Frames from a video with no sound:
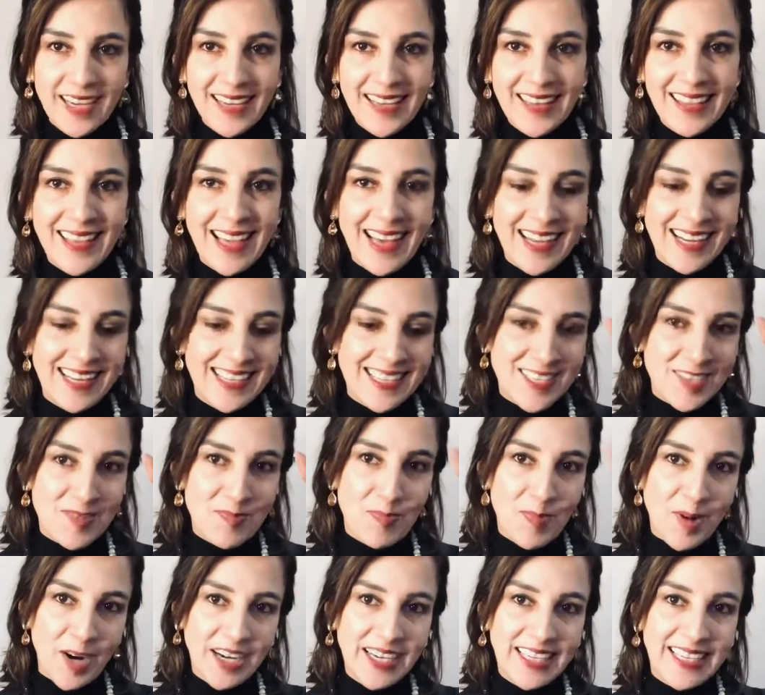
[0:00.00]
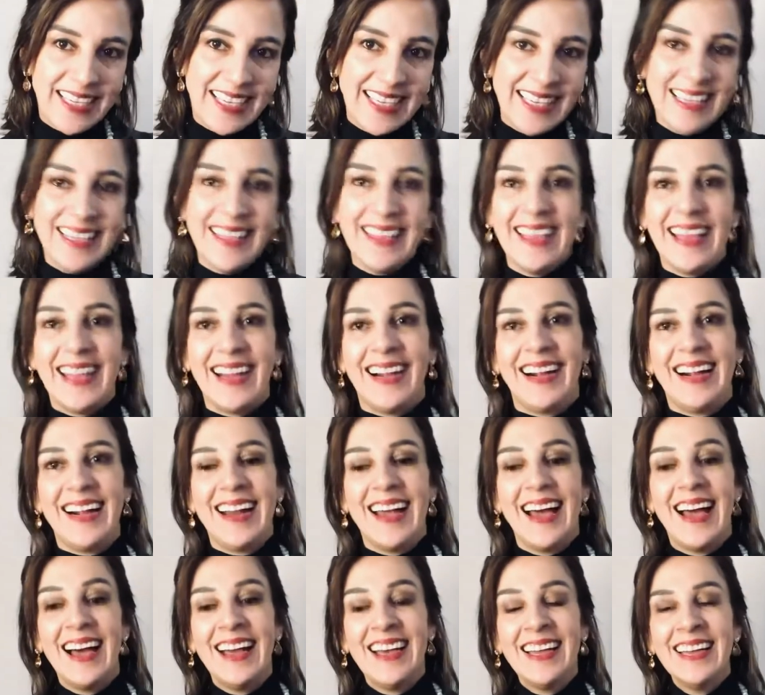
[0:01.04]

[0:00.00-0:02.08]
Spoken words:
that is barking there.